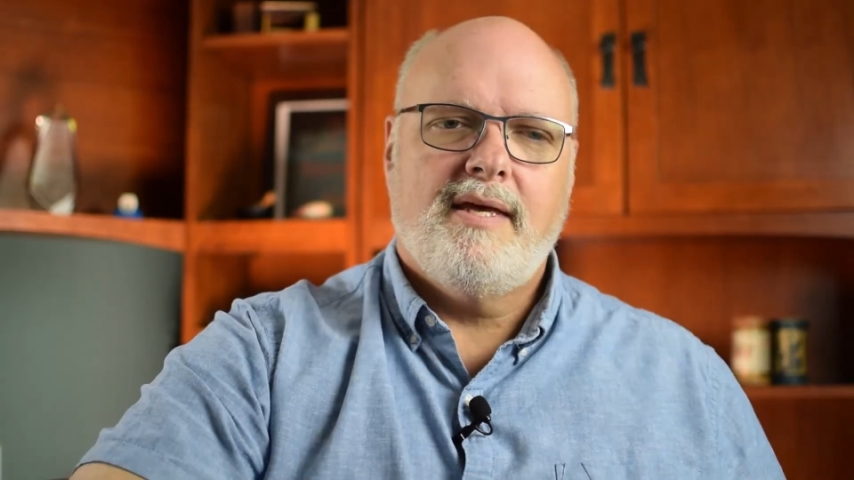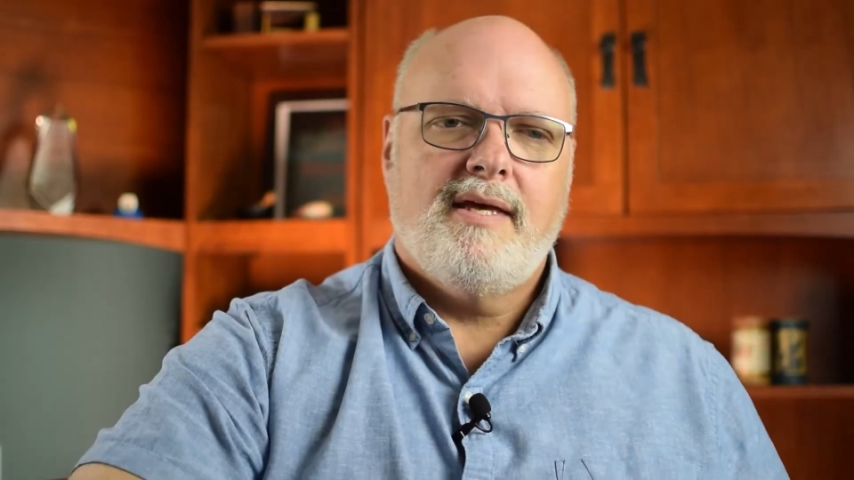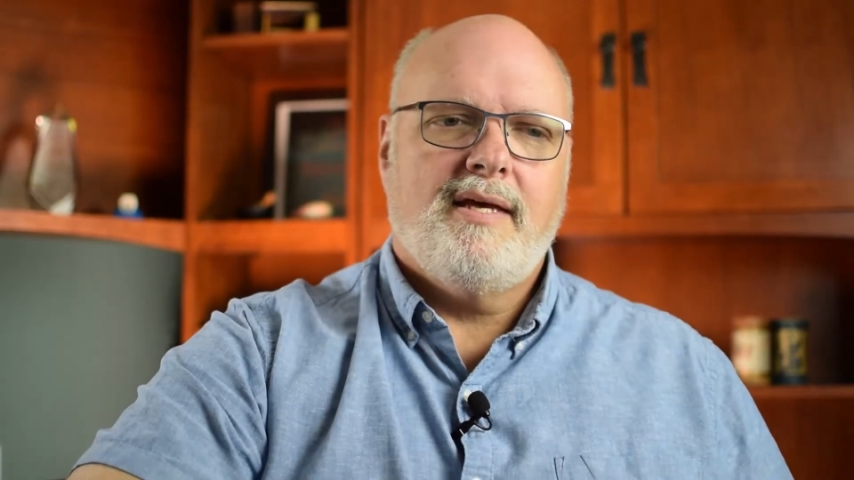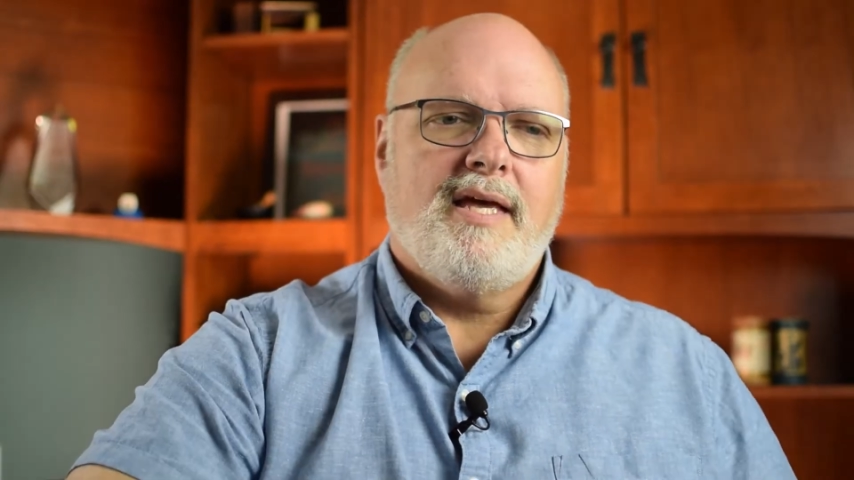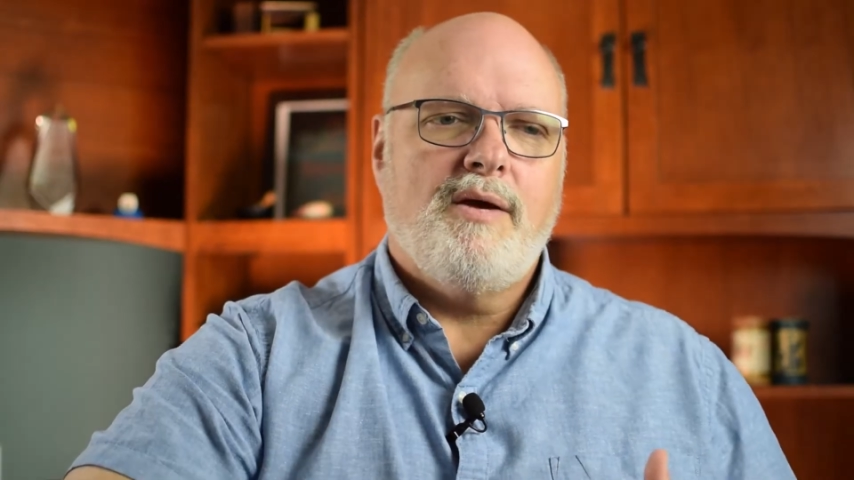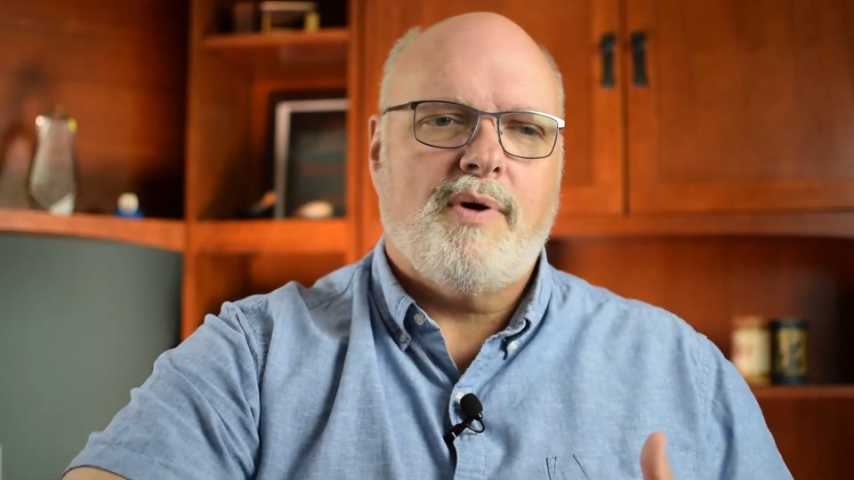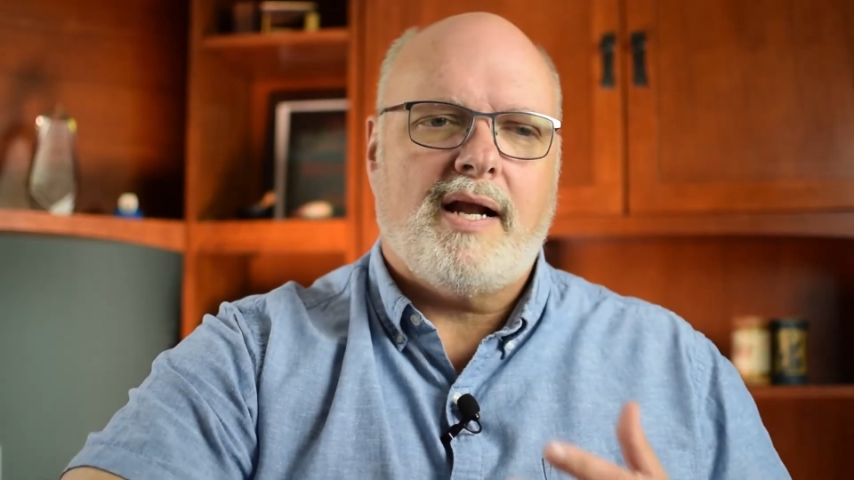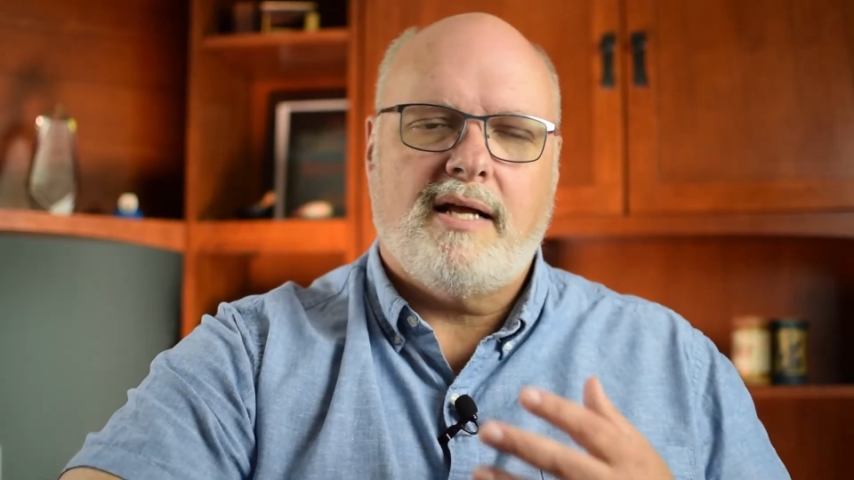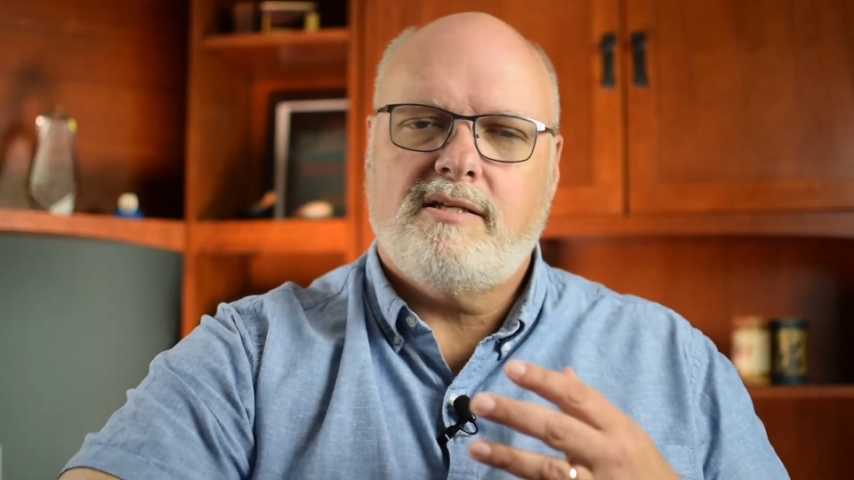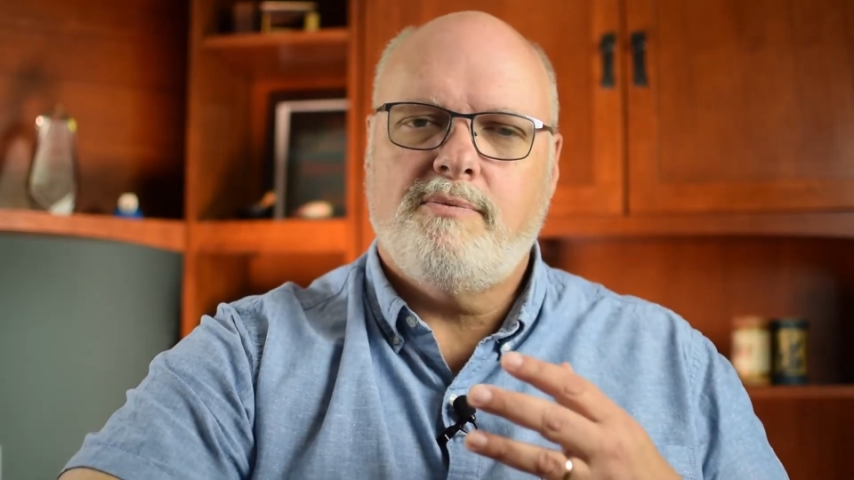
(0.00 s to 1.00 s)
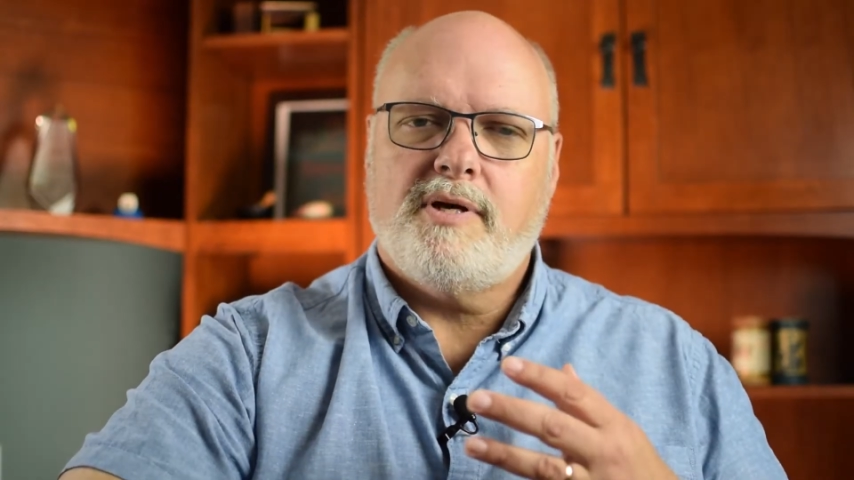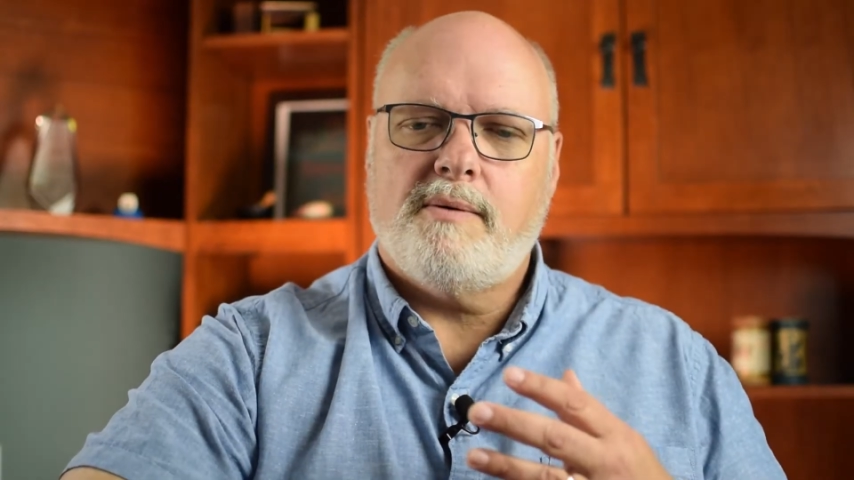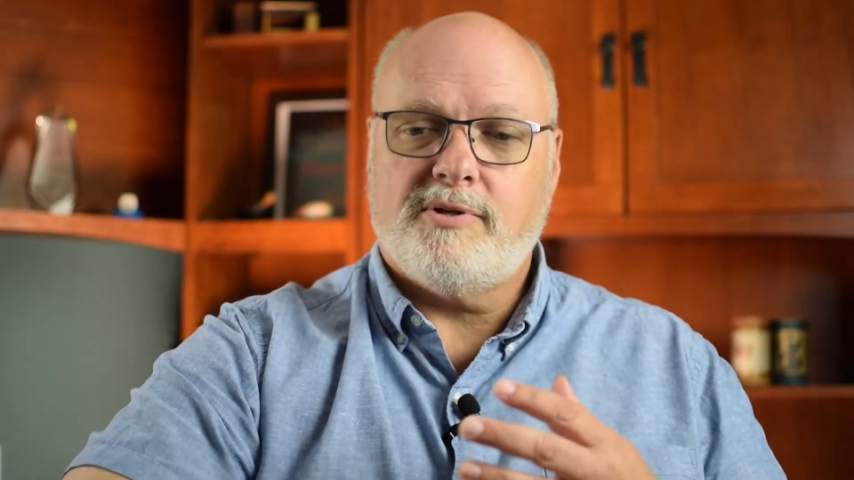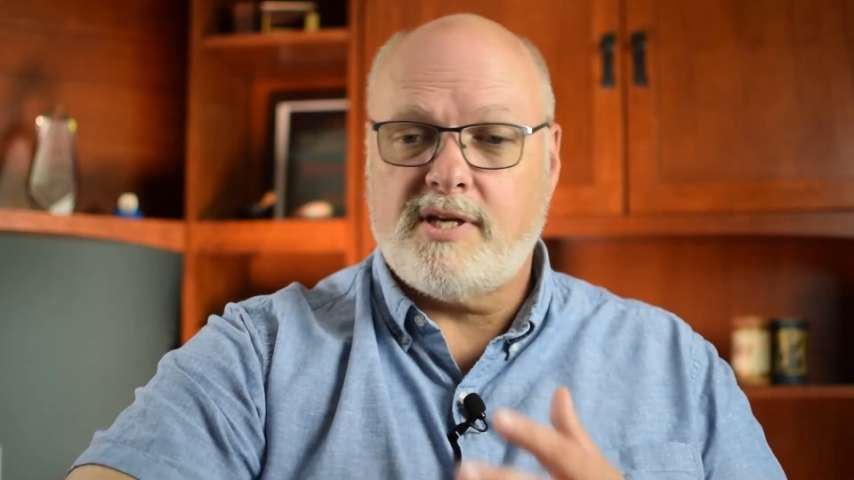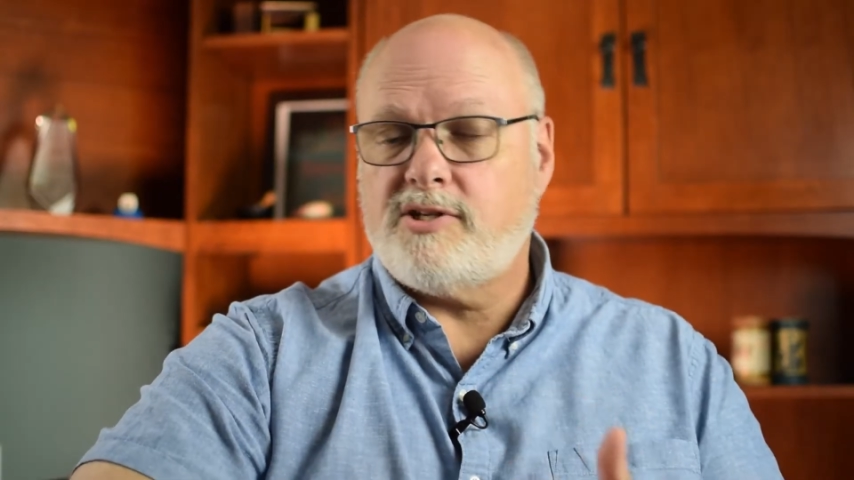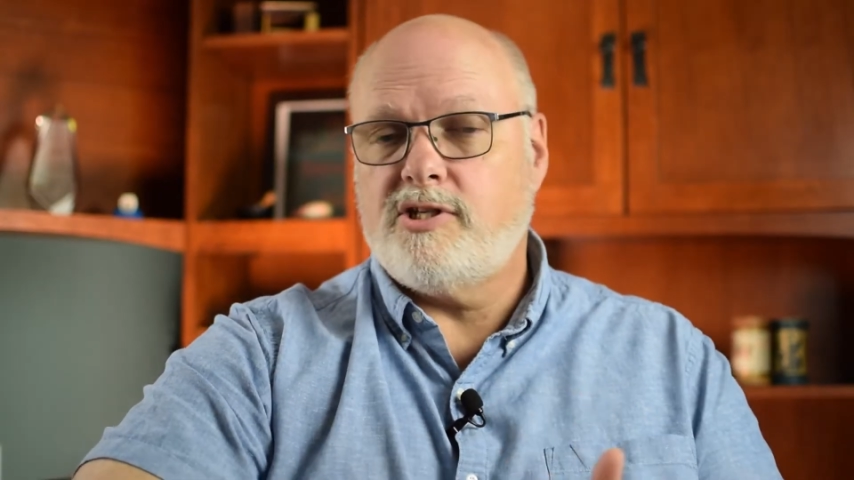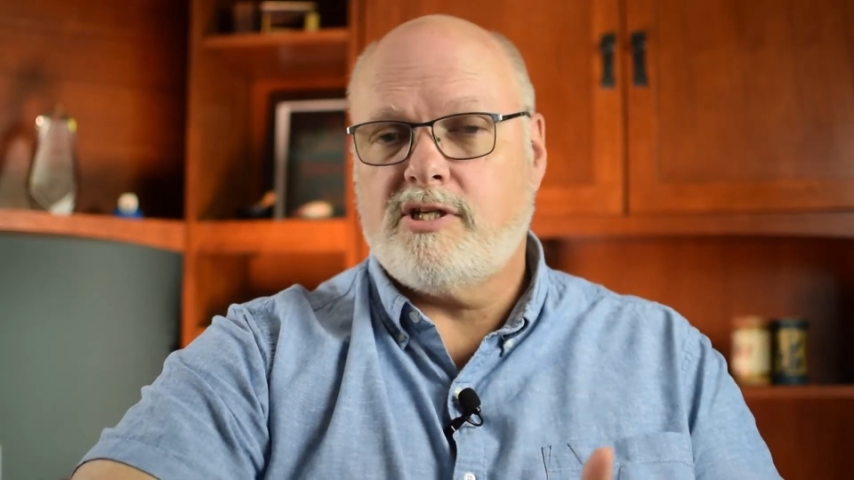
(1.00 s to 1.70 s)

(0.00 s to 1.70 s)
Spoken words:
He went on to become a session